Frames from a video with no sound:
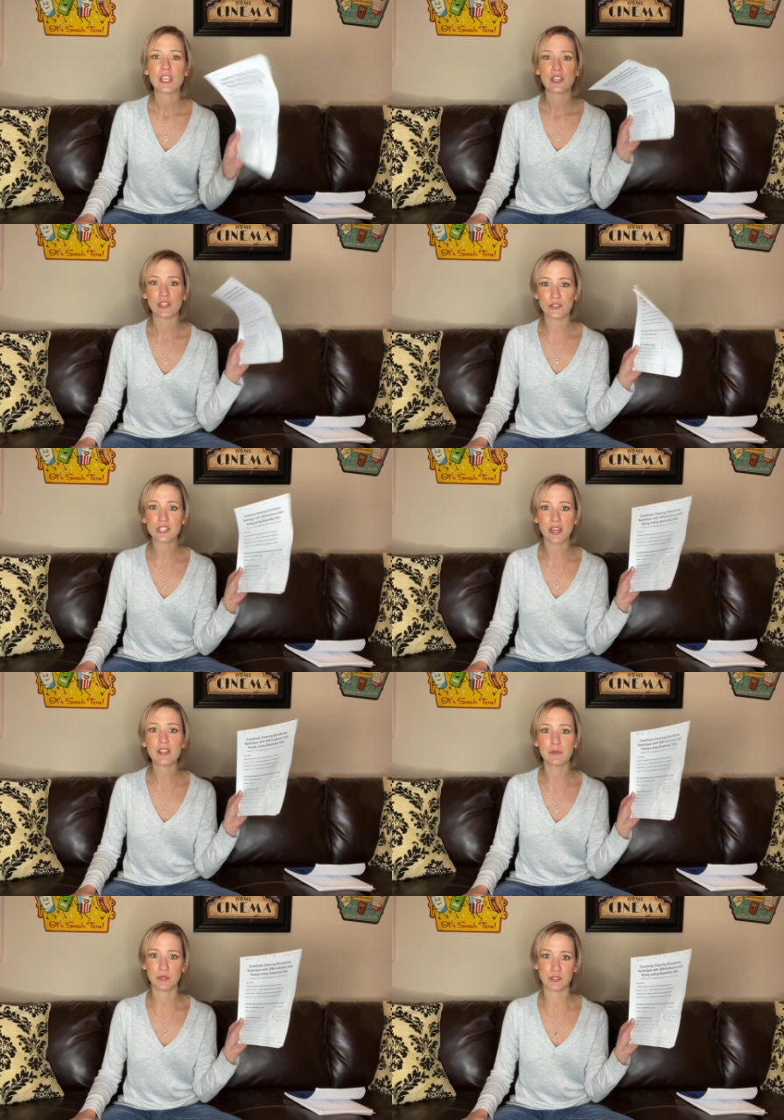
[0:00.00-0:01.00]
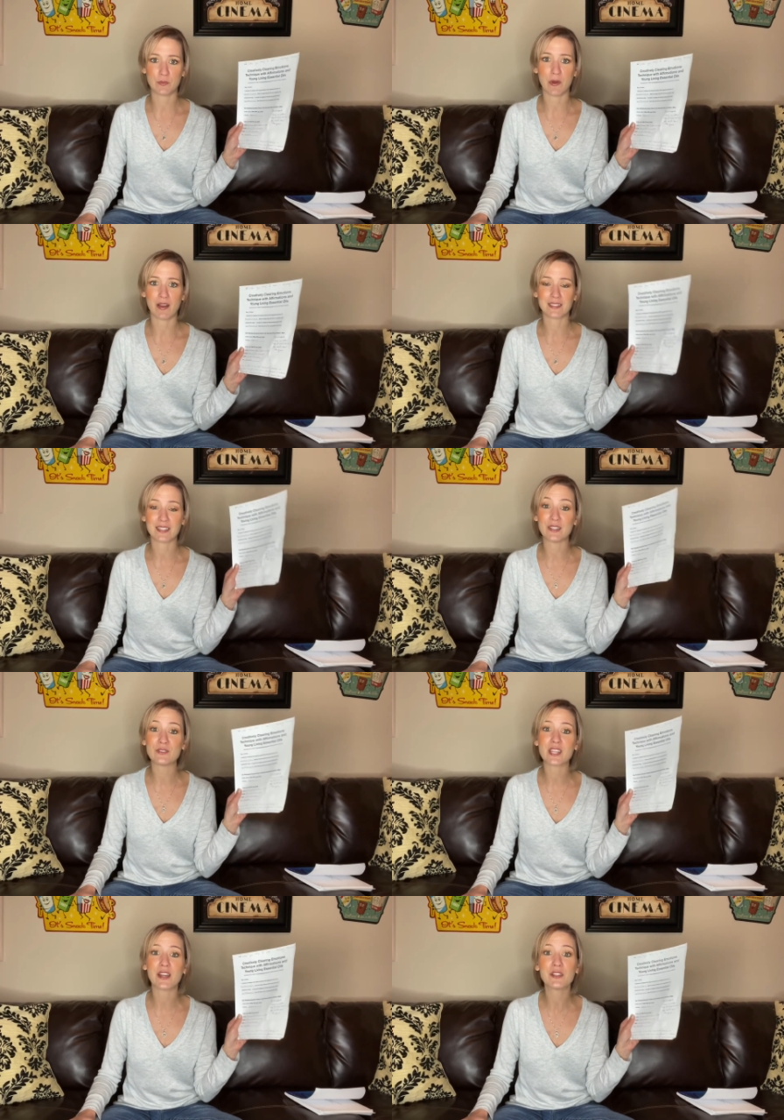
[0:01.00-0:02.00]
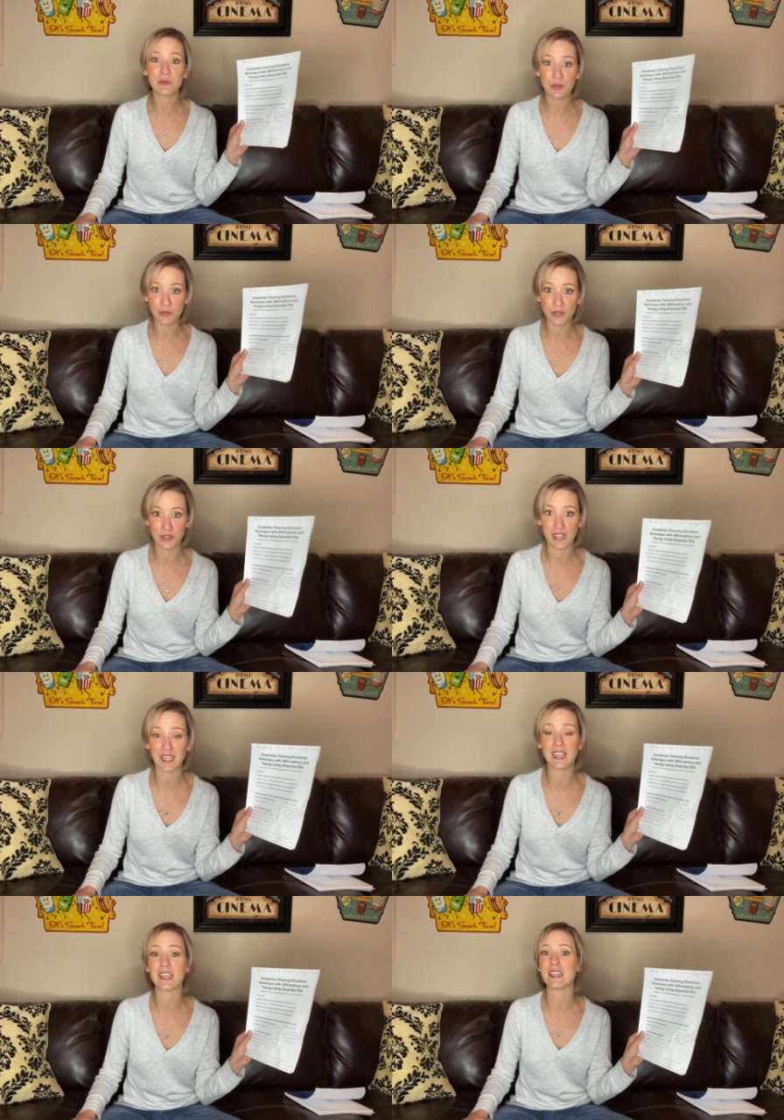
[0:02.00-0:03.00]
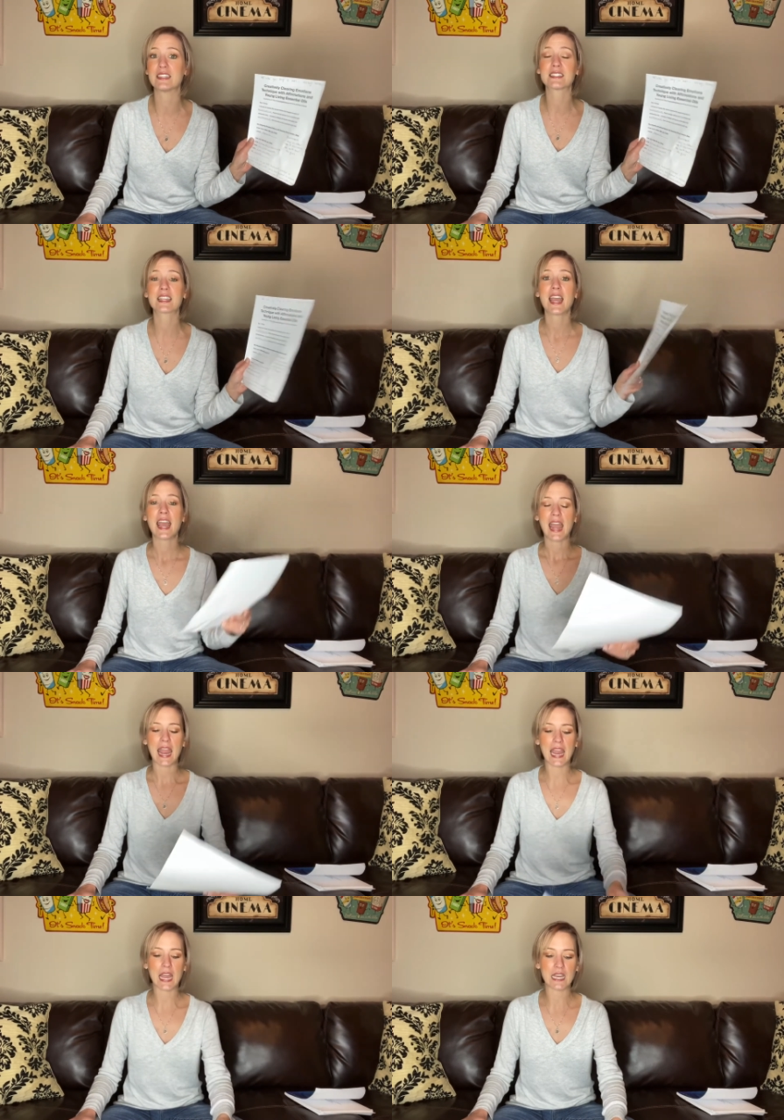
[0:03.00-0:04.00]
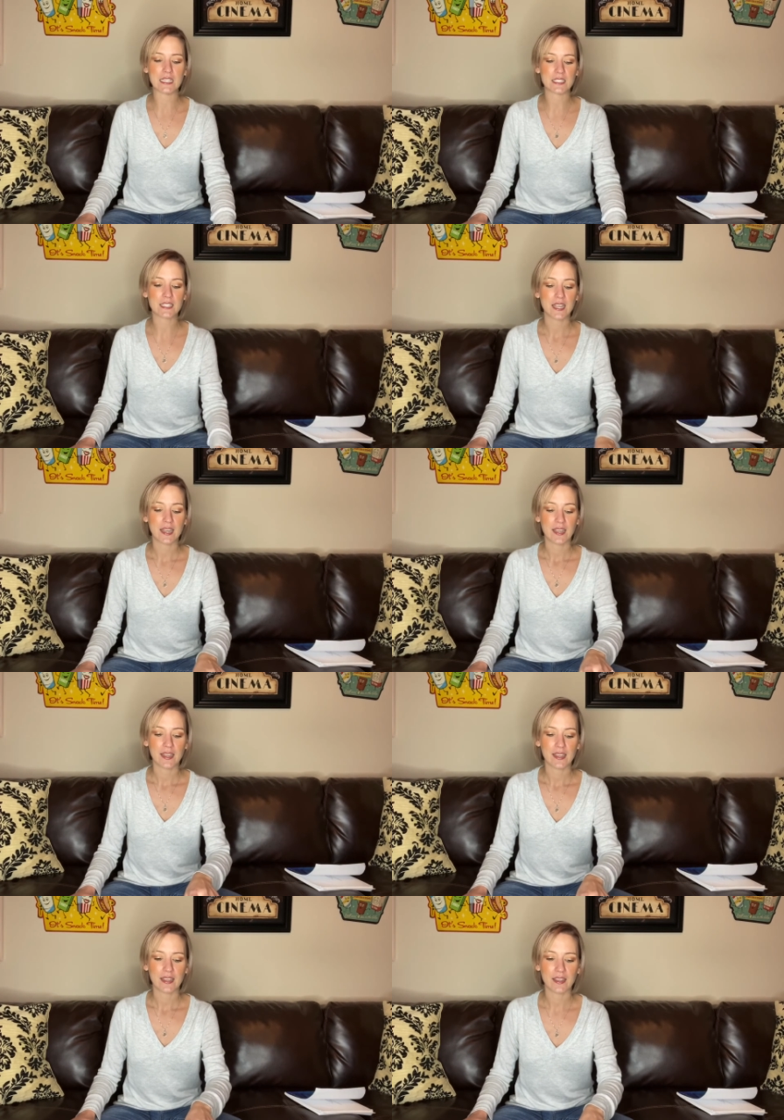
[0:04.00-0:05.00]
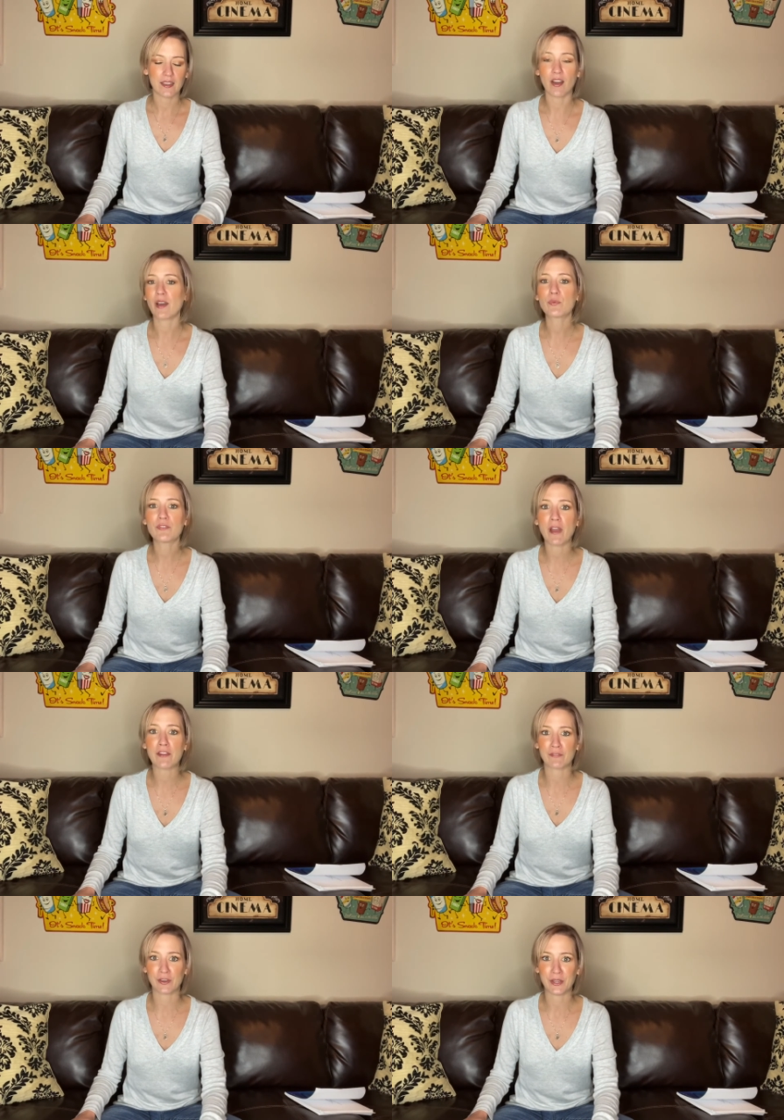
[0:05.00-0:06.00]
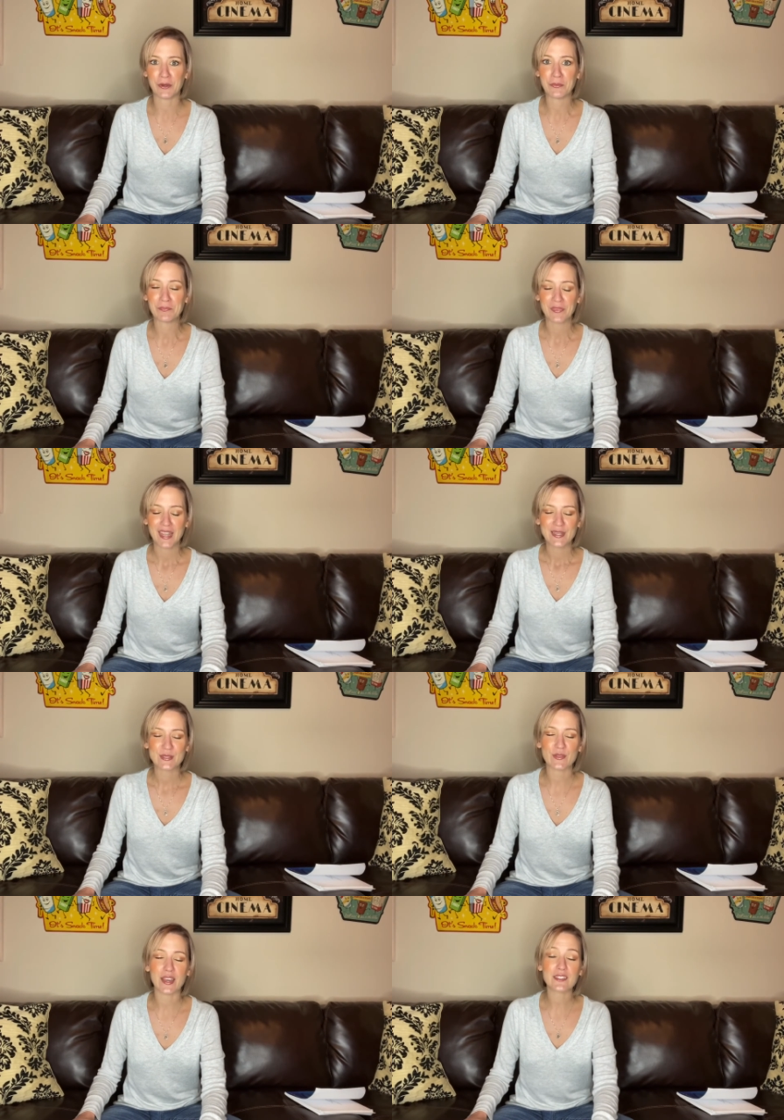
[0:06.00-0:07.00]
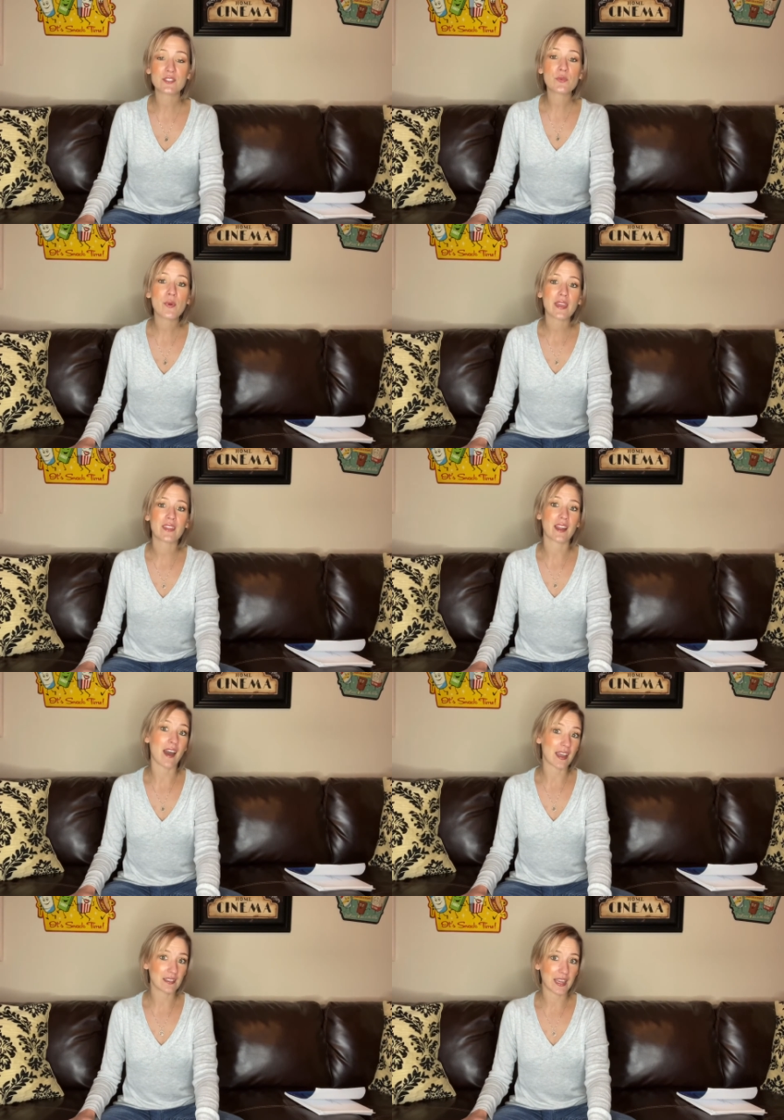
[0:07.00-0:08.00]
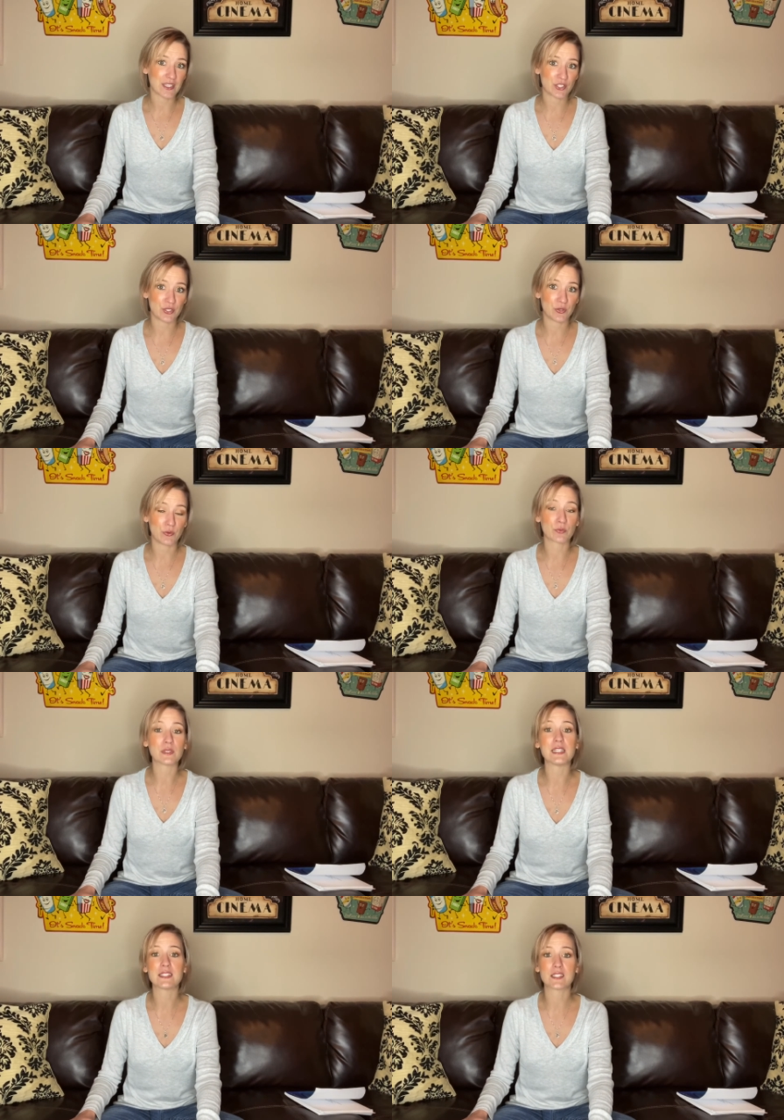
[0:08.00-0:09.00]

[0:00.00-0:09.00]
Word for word: you tell him who's boss and you tell him who your king is. And God will fight for you. So that's the way that I like to release